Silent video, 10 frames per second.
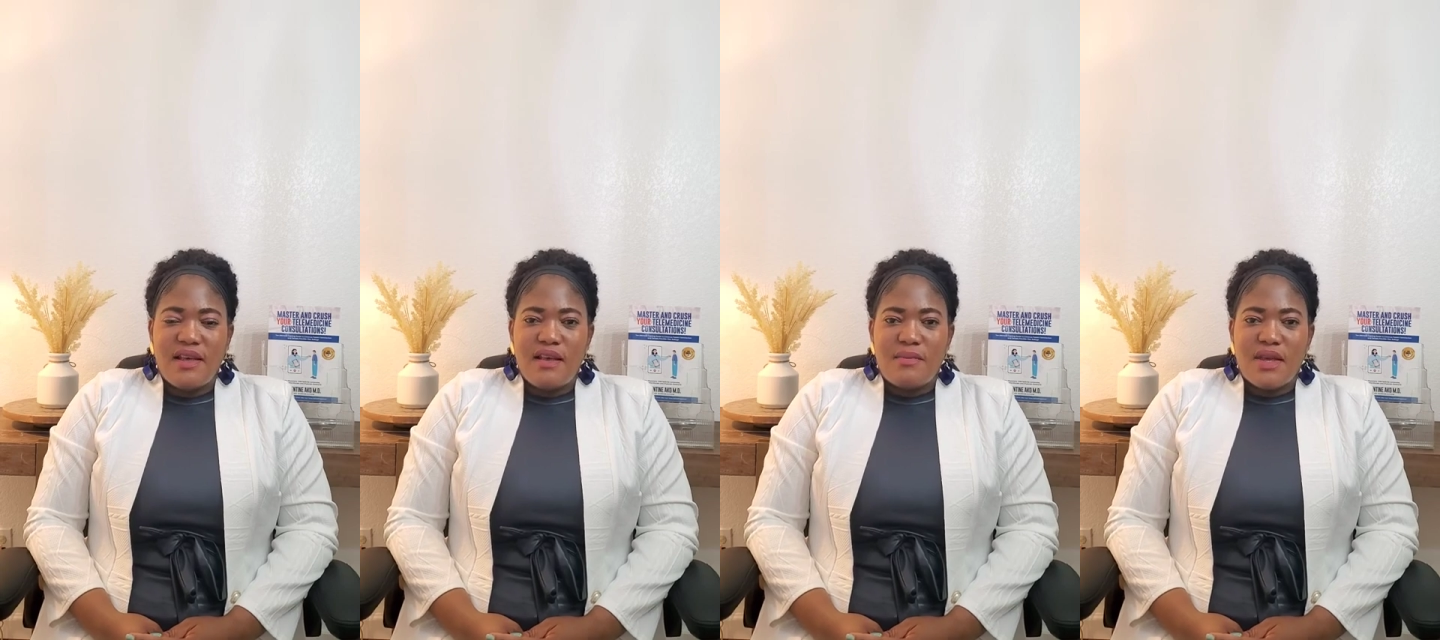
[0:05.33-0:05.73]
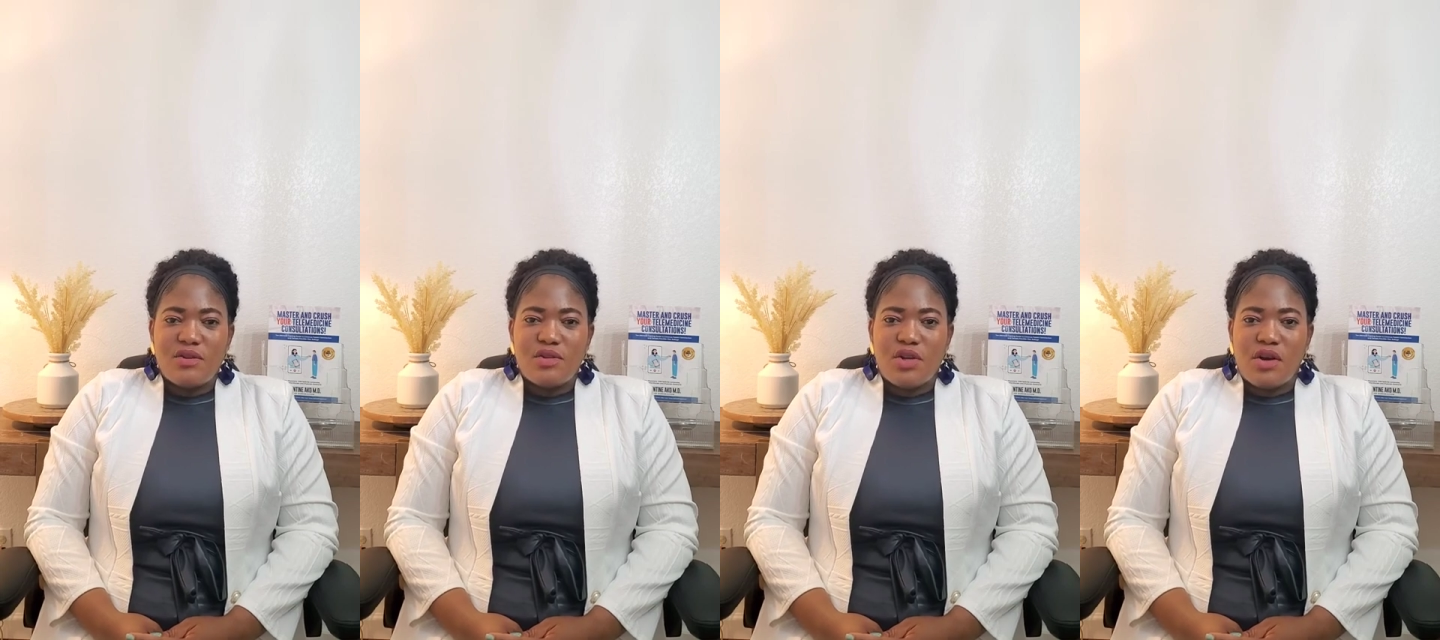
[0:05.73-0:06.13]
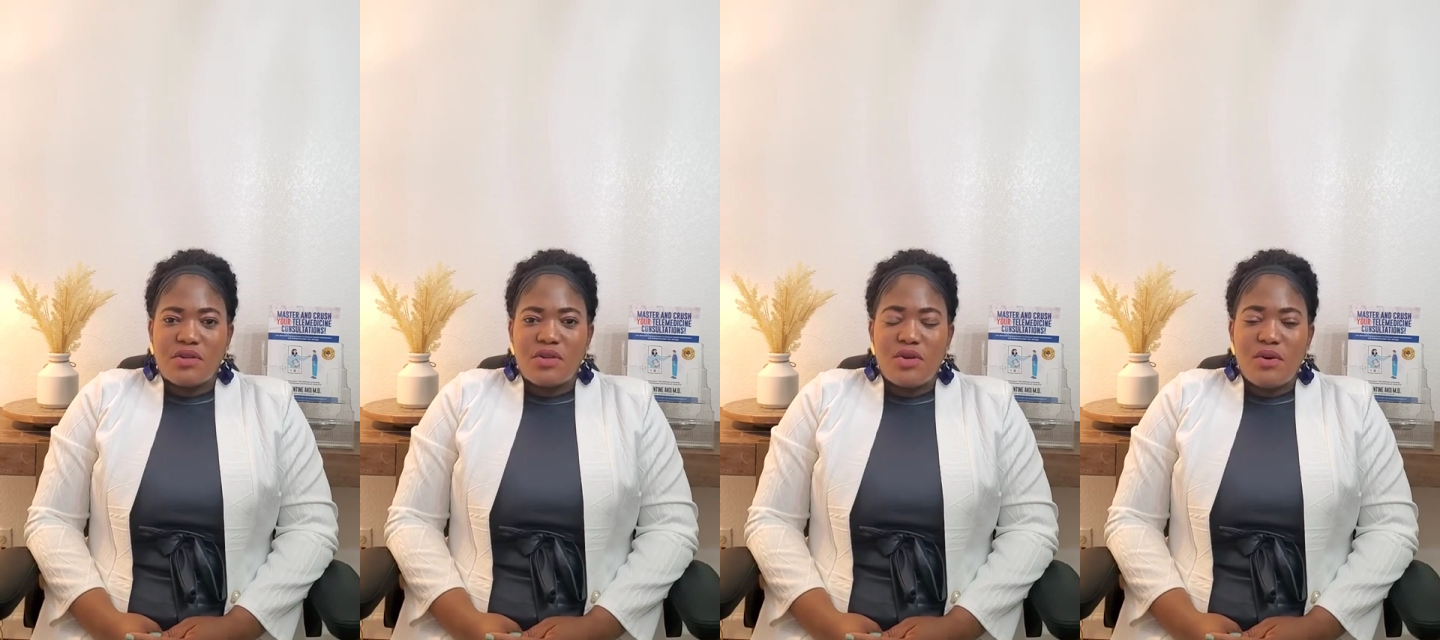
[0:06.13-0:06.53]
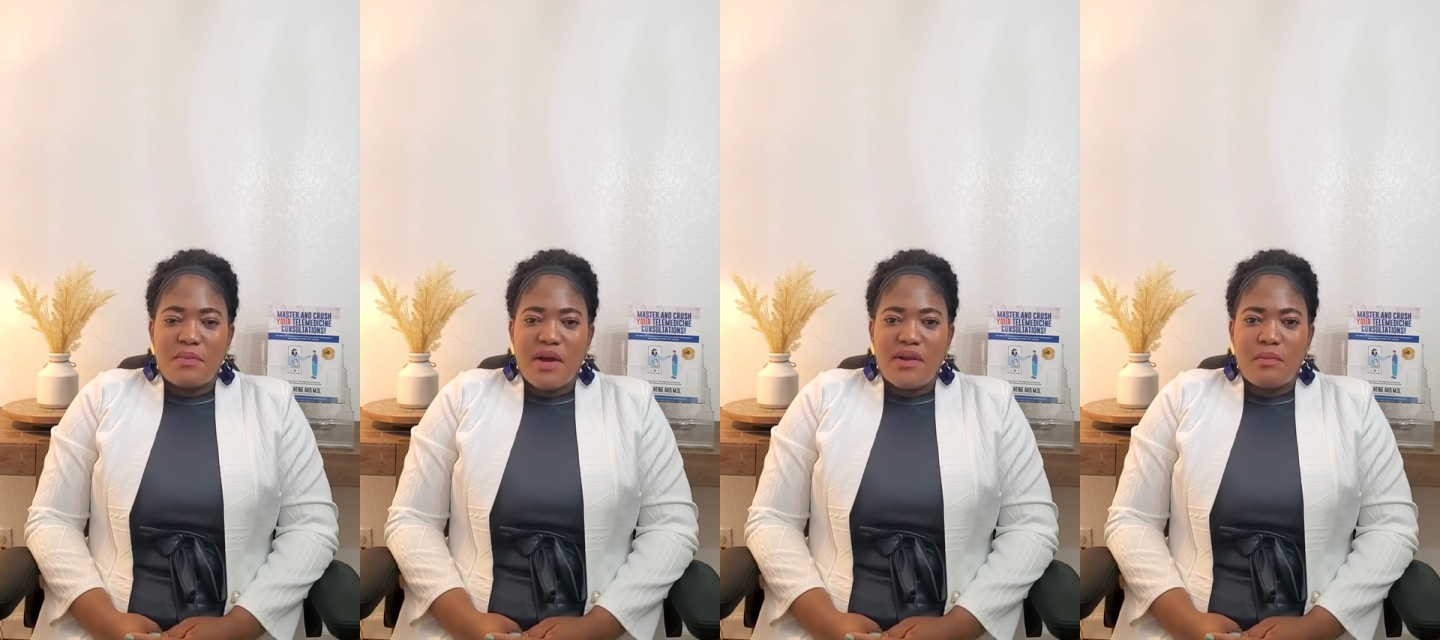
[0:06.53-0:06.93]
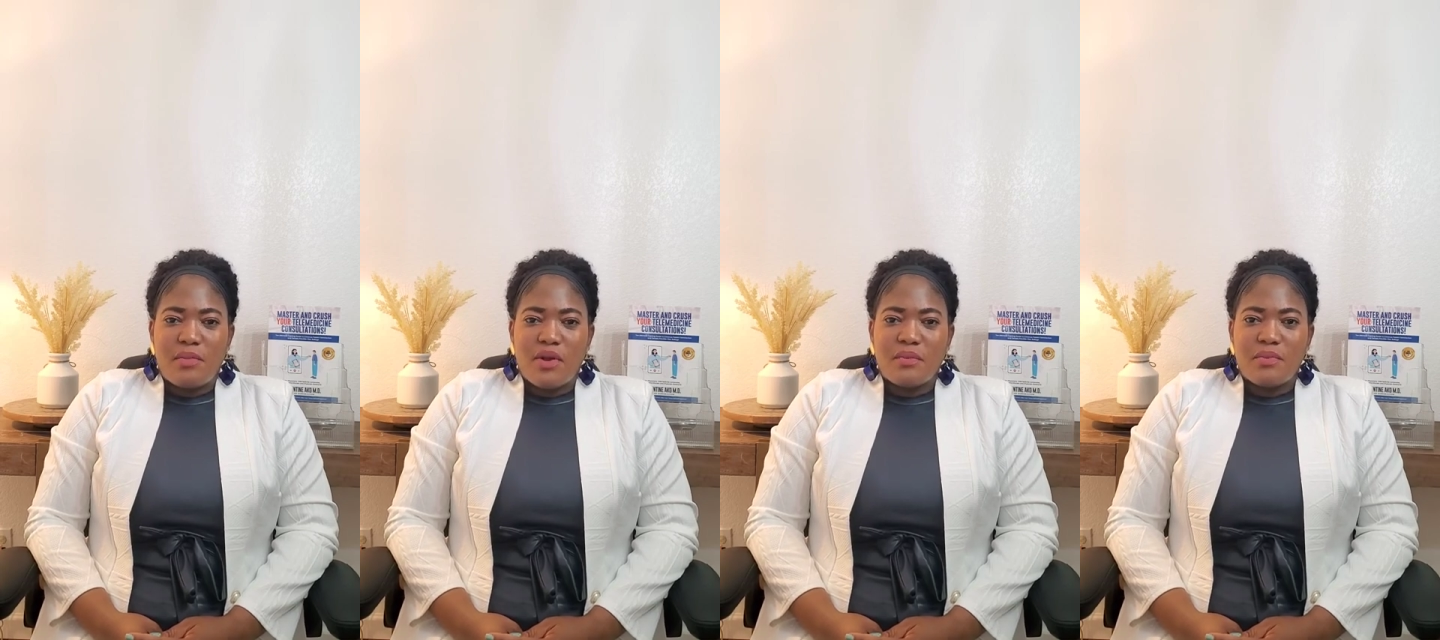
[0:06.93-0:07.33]
I'm here to talk to you about a
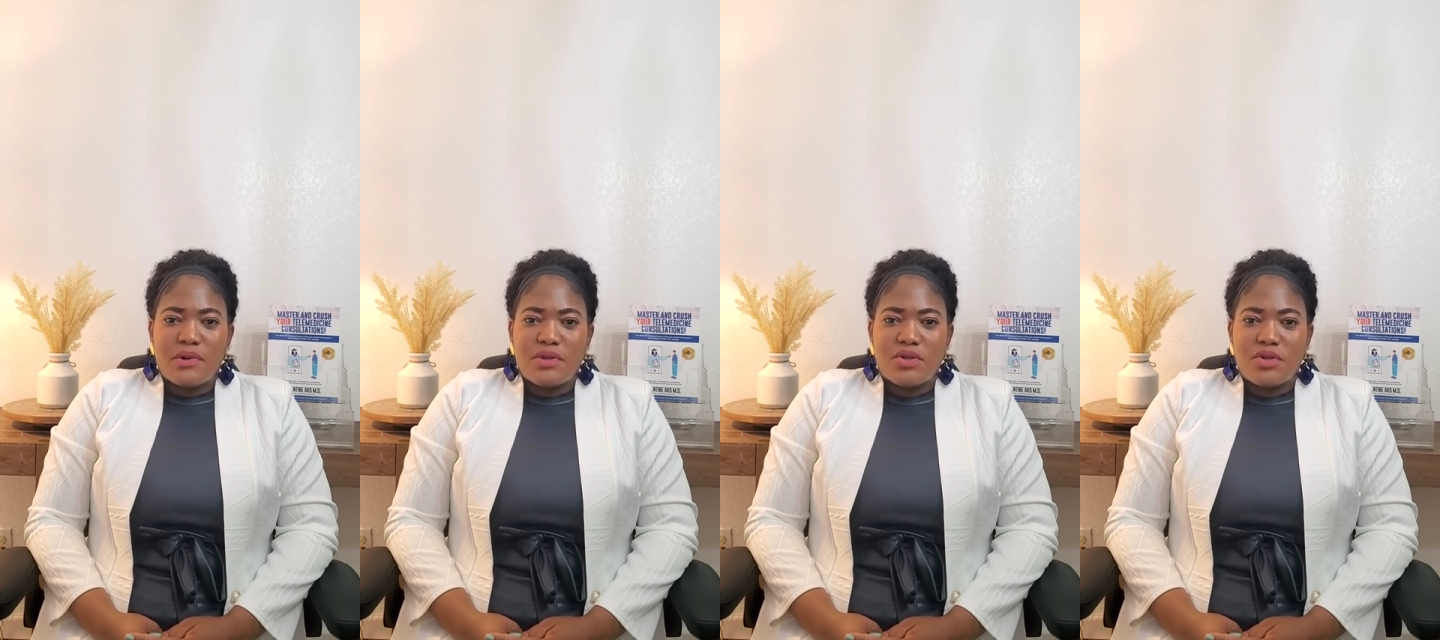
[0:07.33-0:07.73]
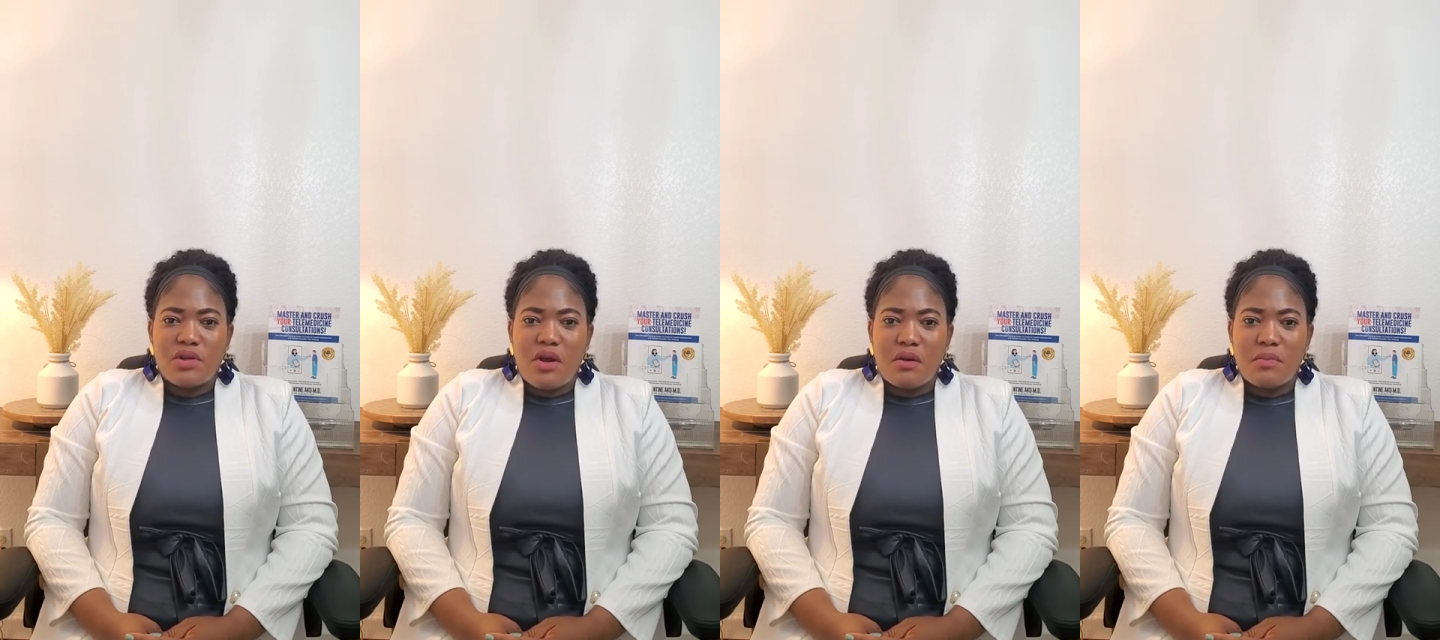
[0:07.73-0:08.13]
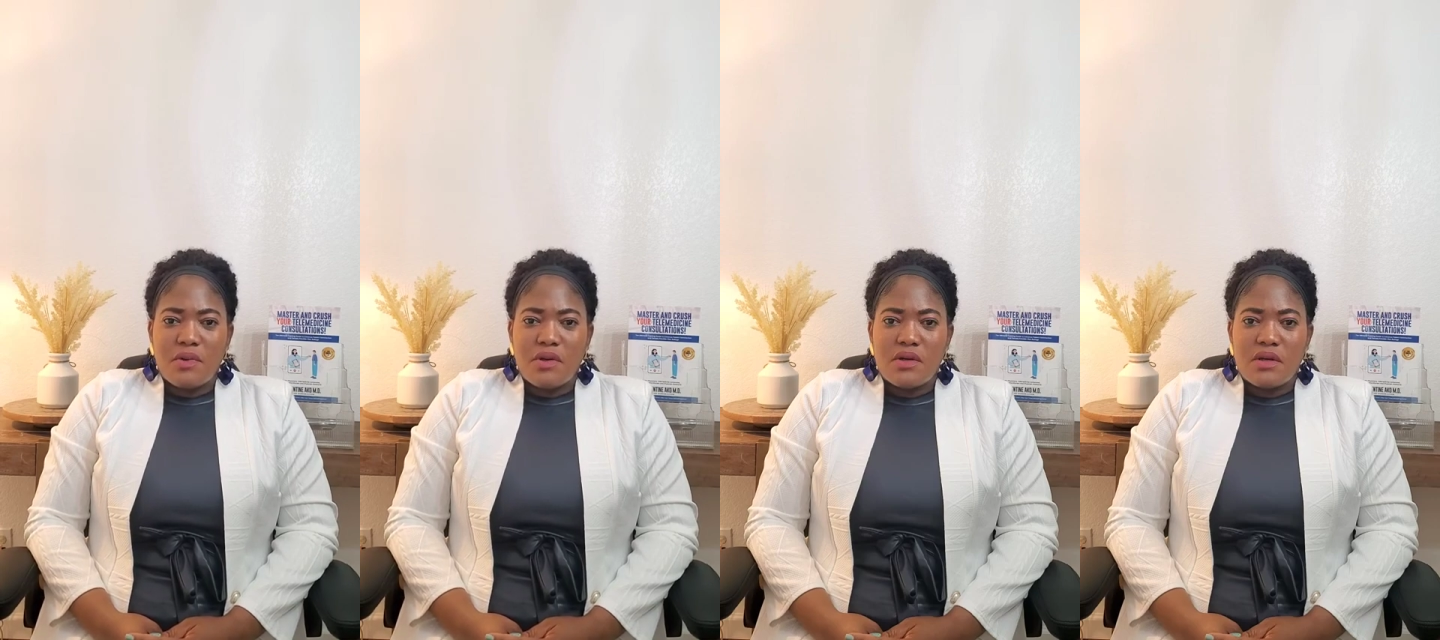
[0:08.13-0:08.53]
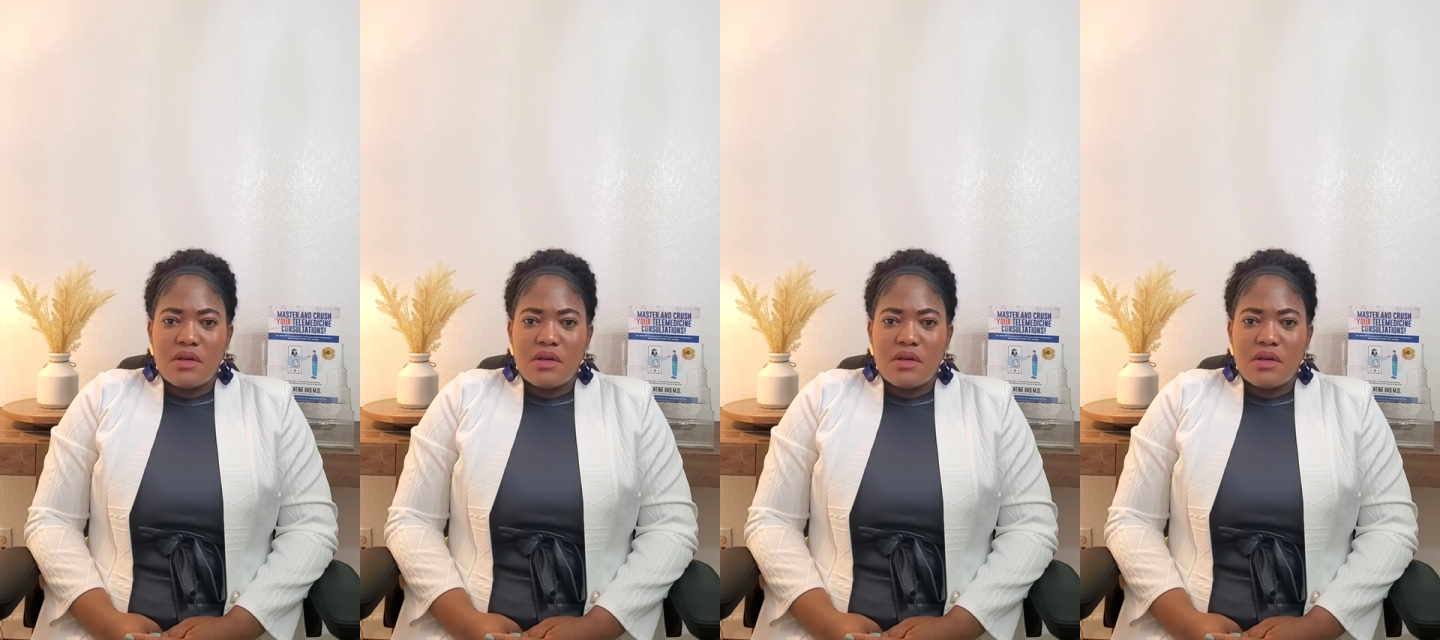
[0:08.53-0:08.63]
blood pressure logbook